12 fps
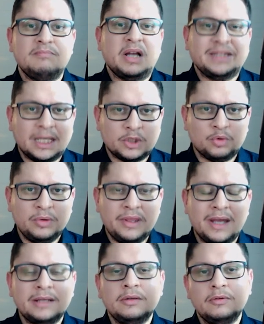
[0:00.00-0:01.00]
mandatory
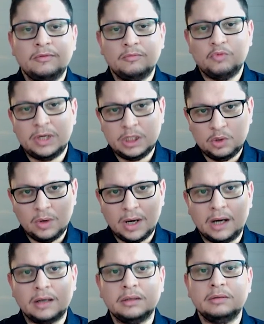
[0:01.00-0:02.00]
then when you
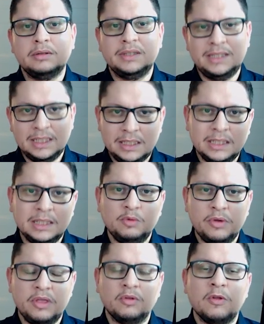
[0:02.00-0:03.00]
are dealing
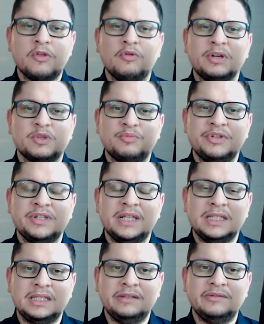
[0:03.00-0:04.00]
with an authorized
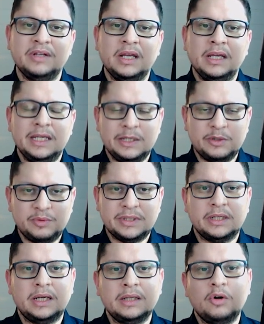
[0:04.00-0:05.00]
representative in
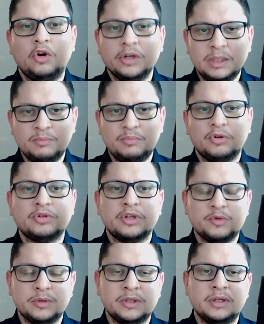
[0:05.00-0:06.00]
Switzerland or an importer
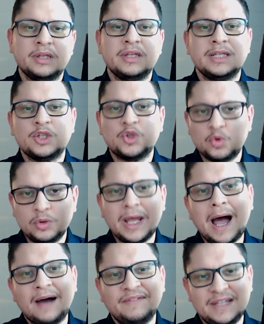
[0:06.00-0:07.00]
in Switzerland. They should
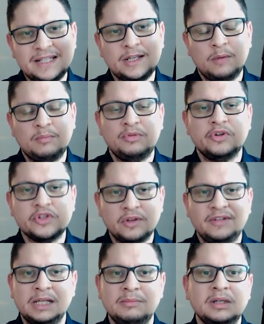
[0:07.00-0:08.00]
have these numbers
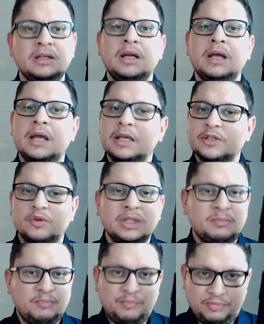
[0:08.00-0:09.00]
available, so
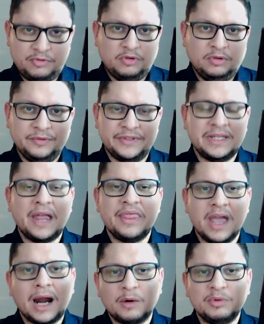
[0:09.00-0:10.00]
it proves that
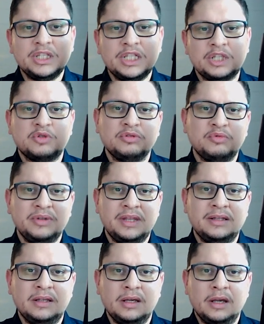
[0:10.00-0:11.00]
they are registered
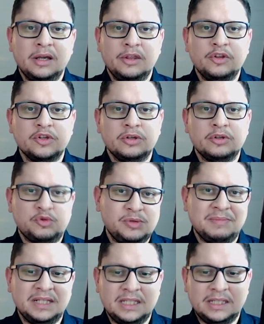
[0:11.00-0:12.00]
within the
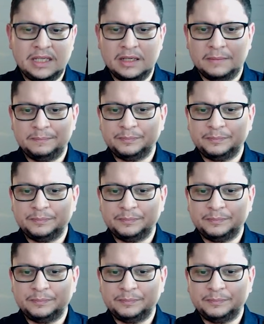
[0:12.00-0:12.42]
Swissmedic here.